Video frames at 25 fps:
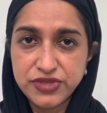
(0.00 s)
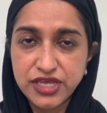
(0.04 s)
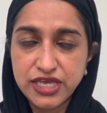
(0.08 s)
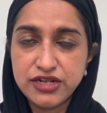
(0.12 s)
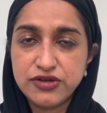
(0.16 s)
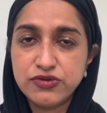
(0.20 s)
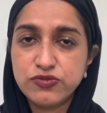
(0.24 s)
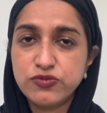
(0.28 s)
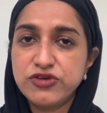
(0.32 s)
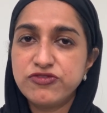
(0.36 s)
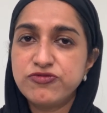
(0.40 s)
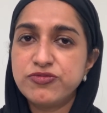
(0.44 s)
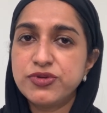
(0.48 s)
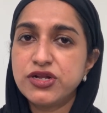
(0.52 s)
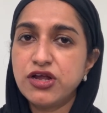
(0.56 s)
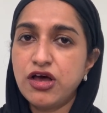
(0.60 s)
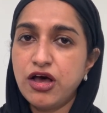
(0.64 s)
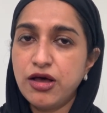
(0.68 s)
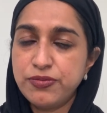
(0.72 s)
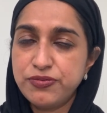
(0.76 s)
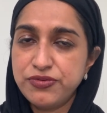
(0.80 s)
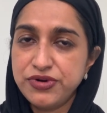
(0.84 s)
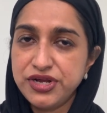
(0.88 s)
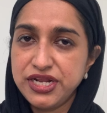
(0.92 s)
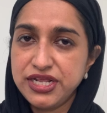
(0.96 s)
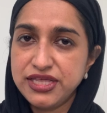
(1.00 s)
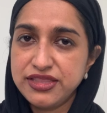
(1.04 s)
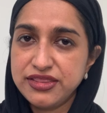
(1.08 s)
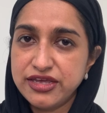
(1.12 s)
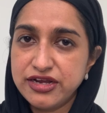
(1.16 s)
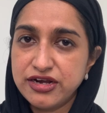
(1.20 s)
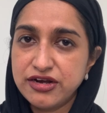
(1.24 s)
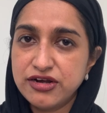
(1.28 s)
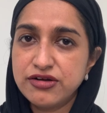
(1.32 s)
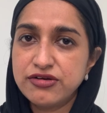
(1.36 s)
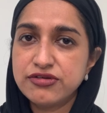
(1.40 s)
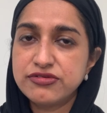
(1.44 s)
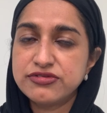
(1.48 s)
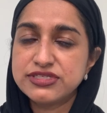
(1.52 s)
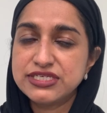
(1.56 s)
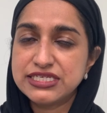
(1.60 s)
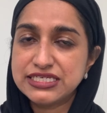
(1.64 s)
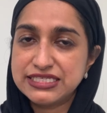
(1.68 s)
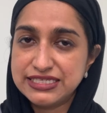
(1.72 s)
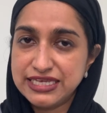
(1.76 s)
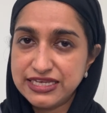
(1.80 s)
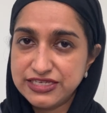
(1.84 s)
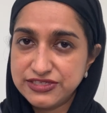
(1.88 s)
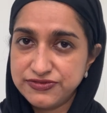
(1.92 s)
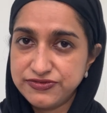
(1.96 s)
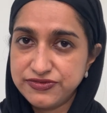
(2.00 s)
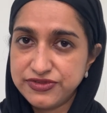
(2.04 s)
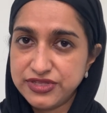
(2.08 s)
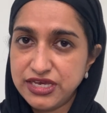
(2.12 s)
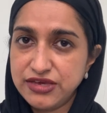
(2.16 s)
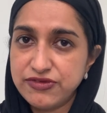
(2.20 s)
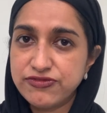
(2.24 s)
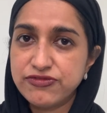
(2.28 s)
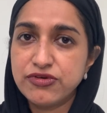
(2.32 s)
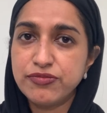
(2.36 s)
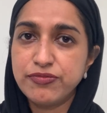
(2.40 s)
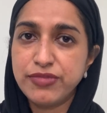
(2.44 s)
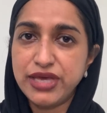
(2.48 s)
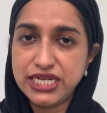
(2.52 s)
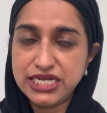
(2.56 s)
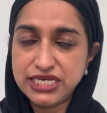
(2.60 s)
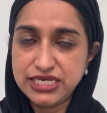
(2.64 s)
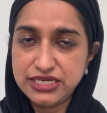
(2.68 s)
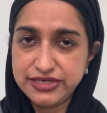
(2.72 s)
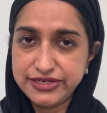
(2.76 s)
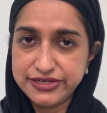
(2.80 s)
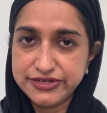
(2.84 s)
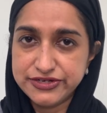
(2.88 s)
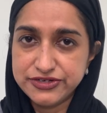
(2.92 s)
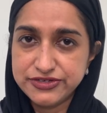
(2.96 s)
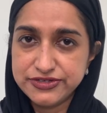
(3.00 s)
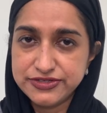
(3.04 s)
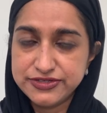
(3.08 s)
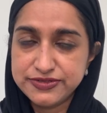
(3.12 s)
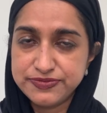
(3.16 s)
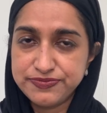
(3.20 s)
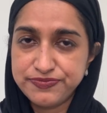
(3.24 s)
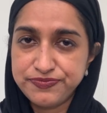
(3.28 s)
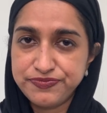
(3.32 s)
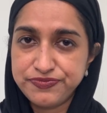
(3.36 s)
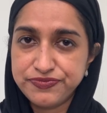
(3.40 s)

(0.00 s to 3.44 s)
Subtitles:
and we've been operating there successfully for many years.